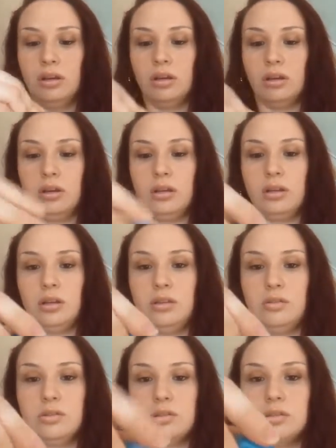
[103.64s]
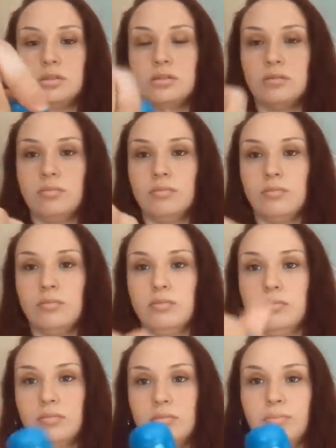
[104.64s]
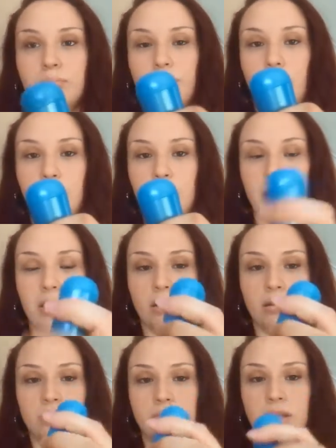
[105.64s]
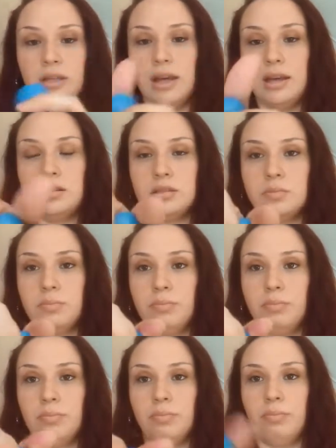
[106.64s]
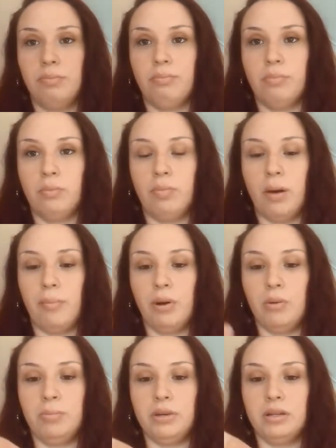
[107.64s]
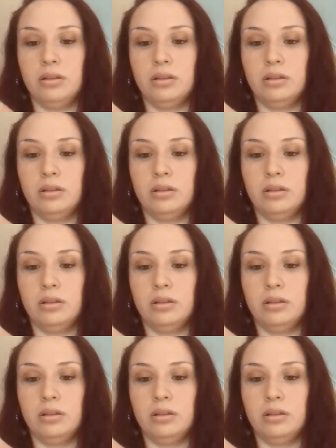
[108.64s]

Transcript: And then you just pop it back like that. Just pop it open